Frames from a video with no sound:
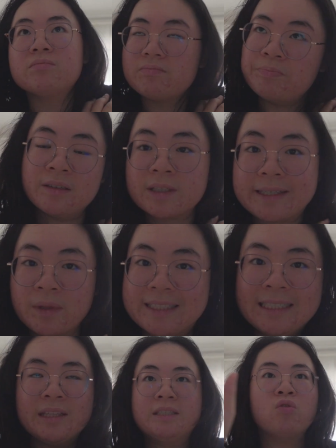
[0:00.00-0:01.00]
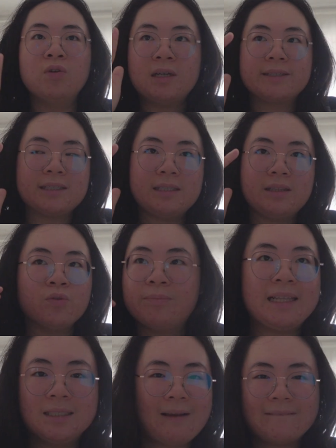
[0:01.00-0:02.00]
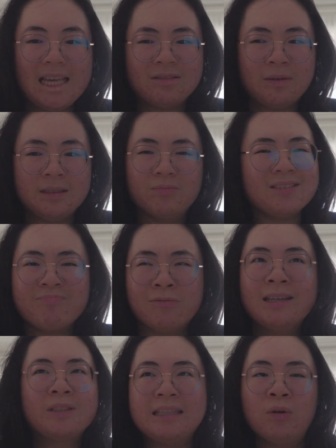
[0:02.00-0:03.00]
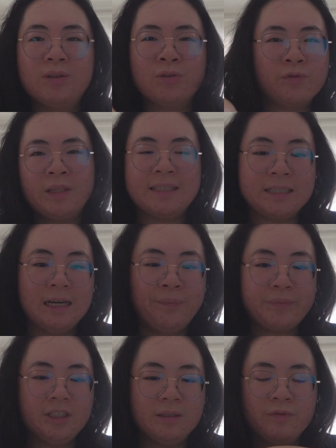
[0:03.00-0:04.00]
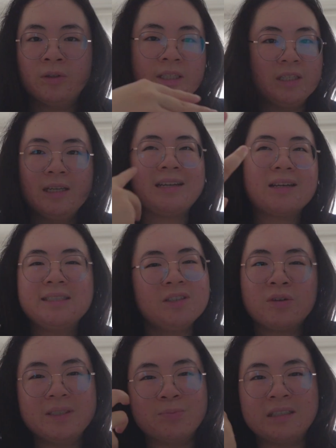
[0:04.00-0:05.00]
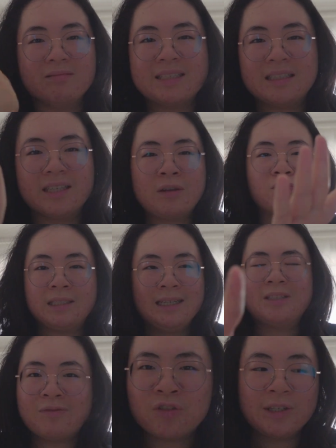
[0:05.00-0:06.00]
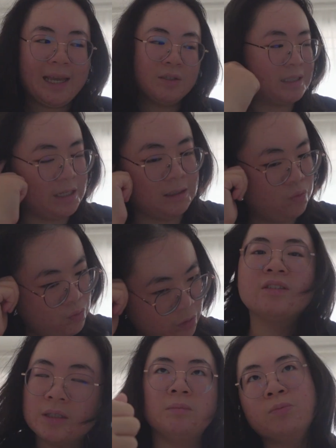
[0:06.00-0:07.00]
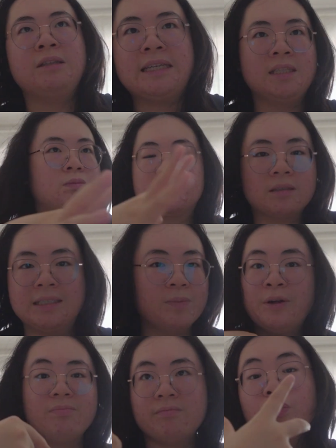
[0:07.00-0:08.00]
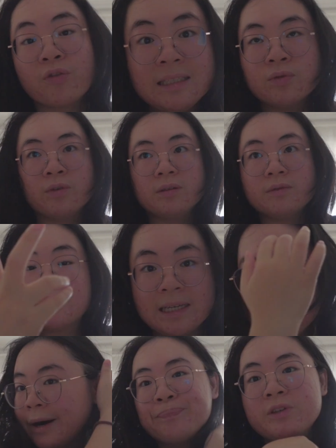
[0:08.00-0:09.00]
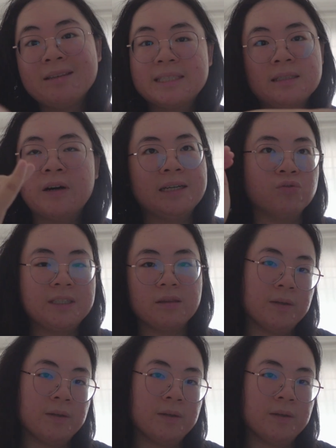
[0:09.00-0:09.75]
That's why I said at the beginning of the video that I just don't think that text is really the best form for some people to communicate, because